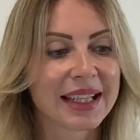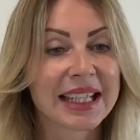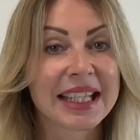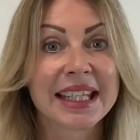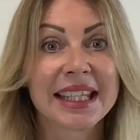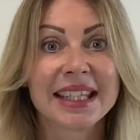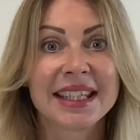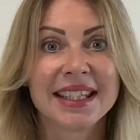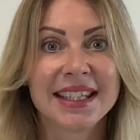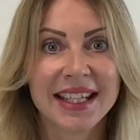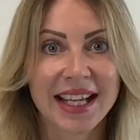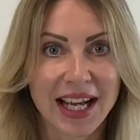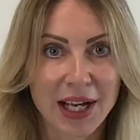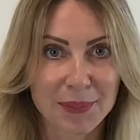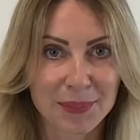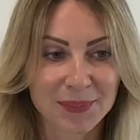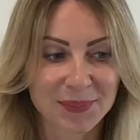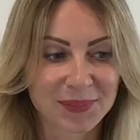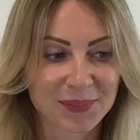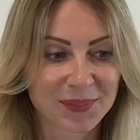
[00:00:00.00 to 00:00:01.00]
Ya,
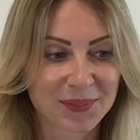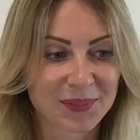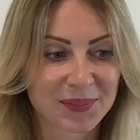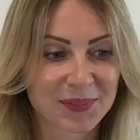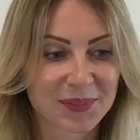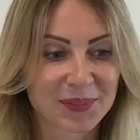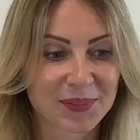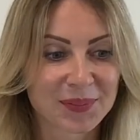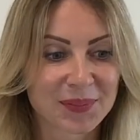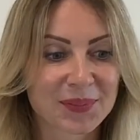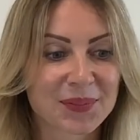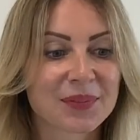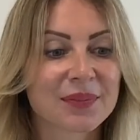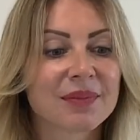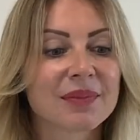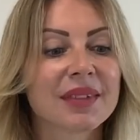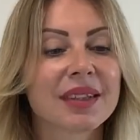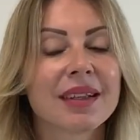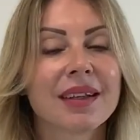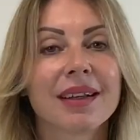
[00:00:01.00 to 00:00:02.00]

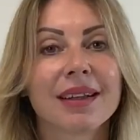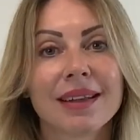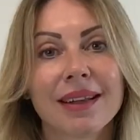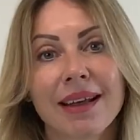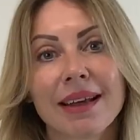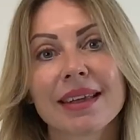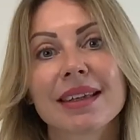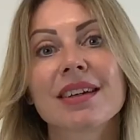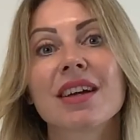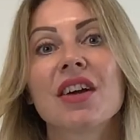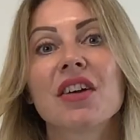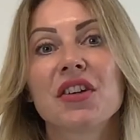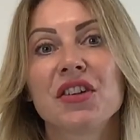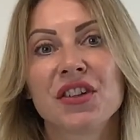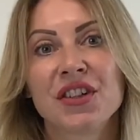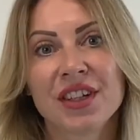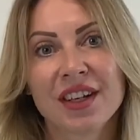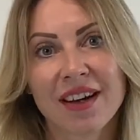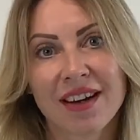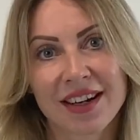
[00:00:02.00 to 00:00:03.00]
like
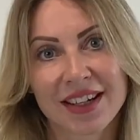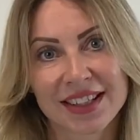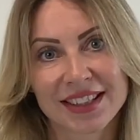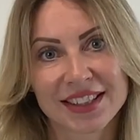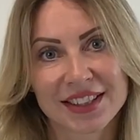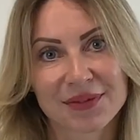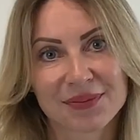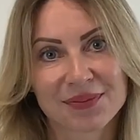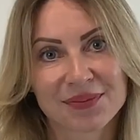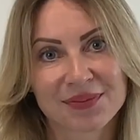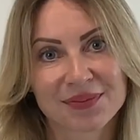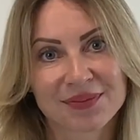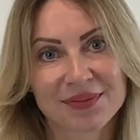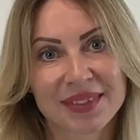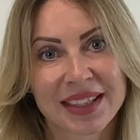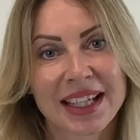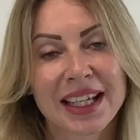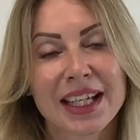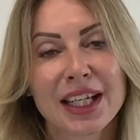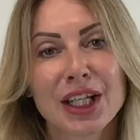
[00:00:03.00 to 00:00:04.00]
yard.
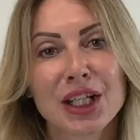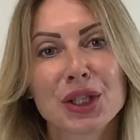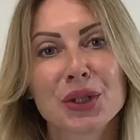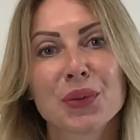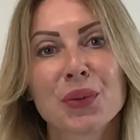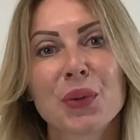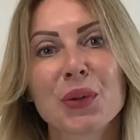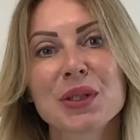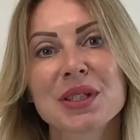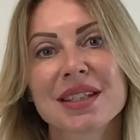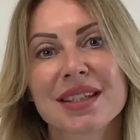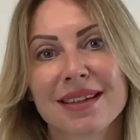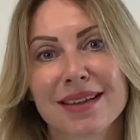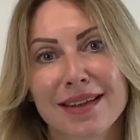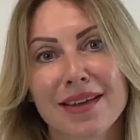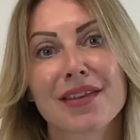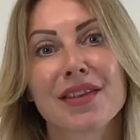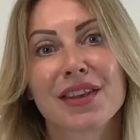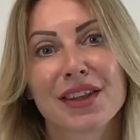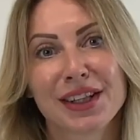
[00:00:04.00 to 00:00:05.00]
It was
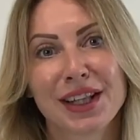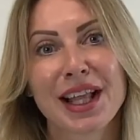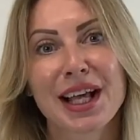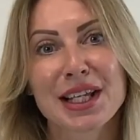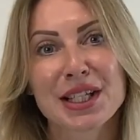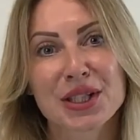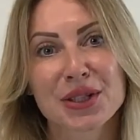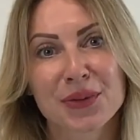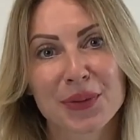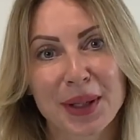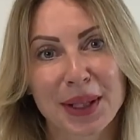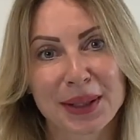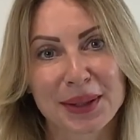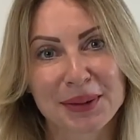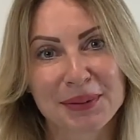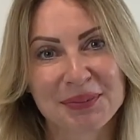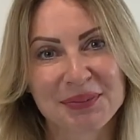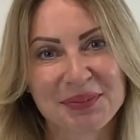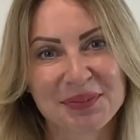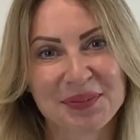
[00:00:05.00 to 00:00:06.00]
the last
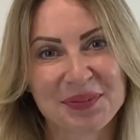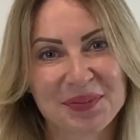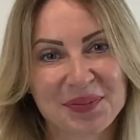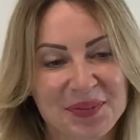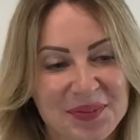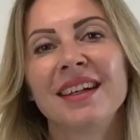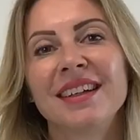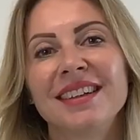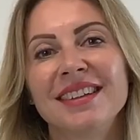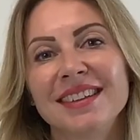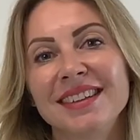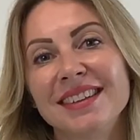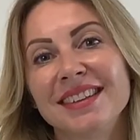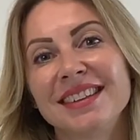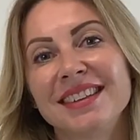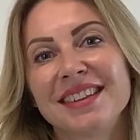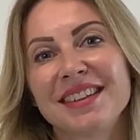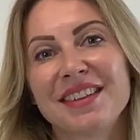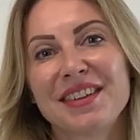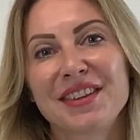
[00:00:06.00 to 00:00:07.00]
one.
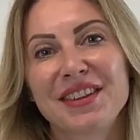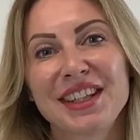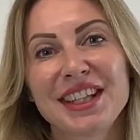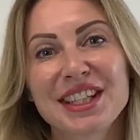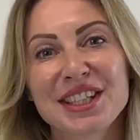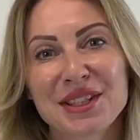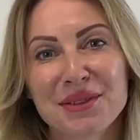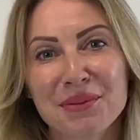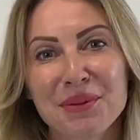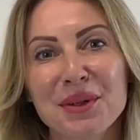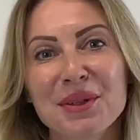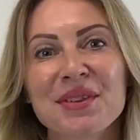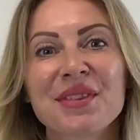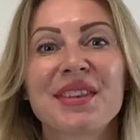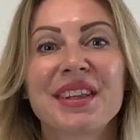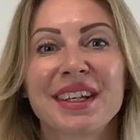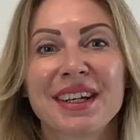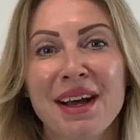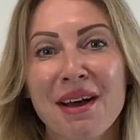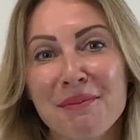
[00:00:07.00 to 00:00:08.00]
This was
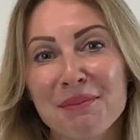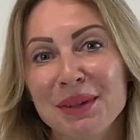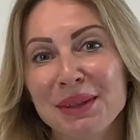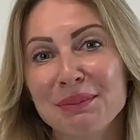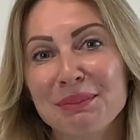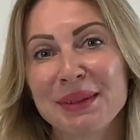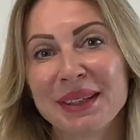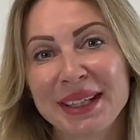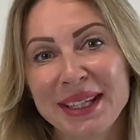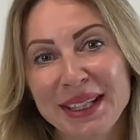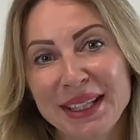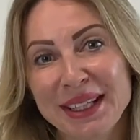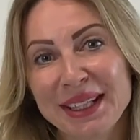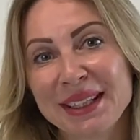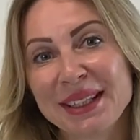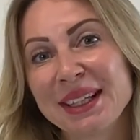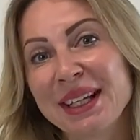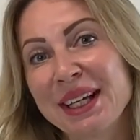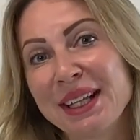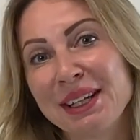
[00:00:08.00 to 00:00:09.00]
the humble
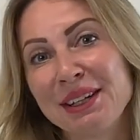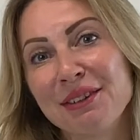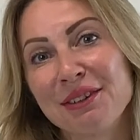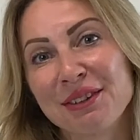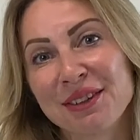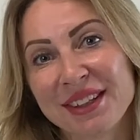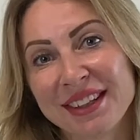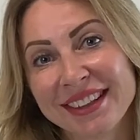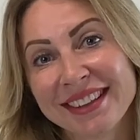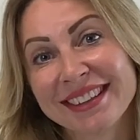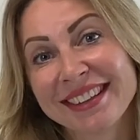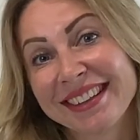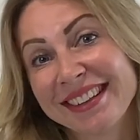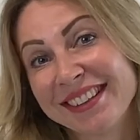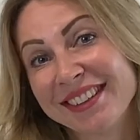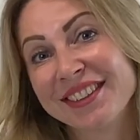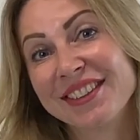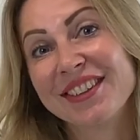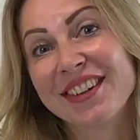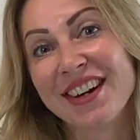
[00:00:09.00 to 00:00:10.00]
beginning in learning
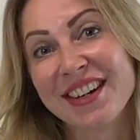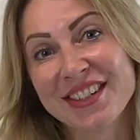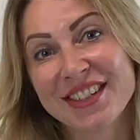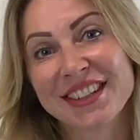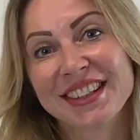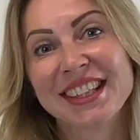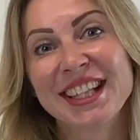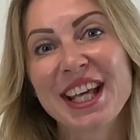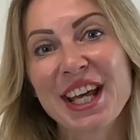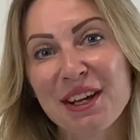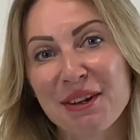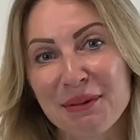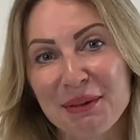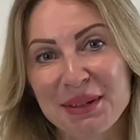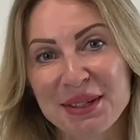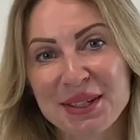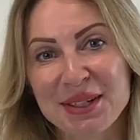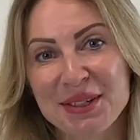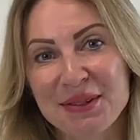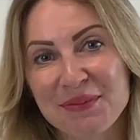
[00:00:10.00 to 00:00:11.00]
in Russian
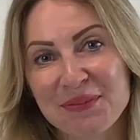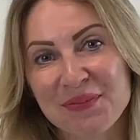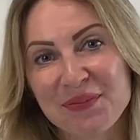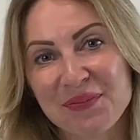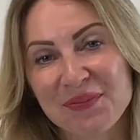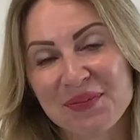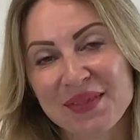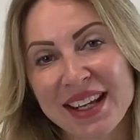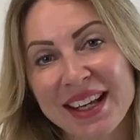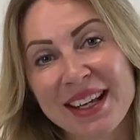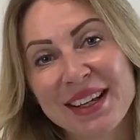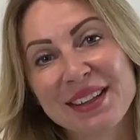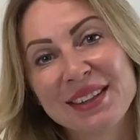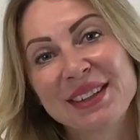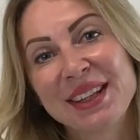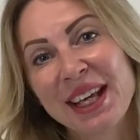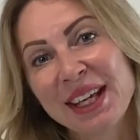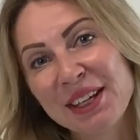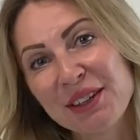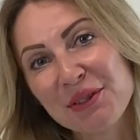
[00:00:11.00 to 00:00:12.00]
language.
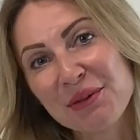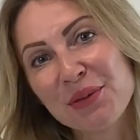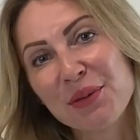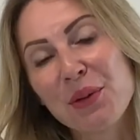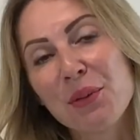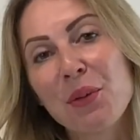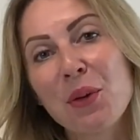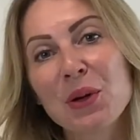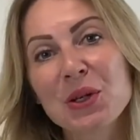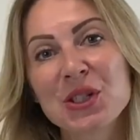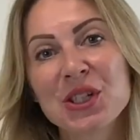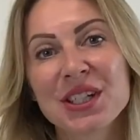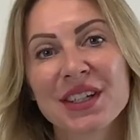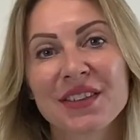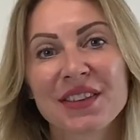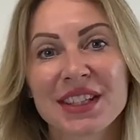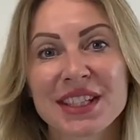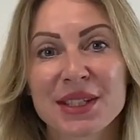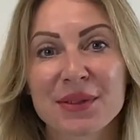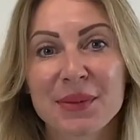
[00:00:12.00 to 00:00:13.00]
Thank you for
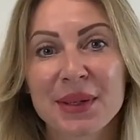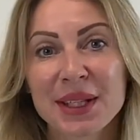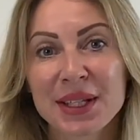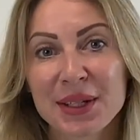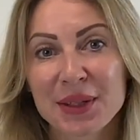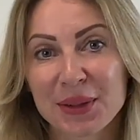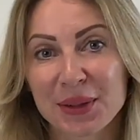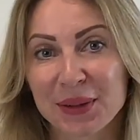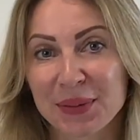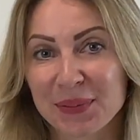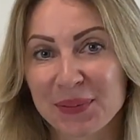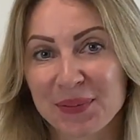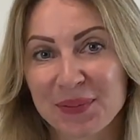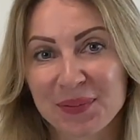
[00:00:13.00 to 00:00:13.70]
watching this video.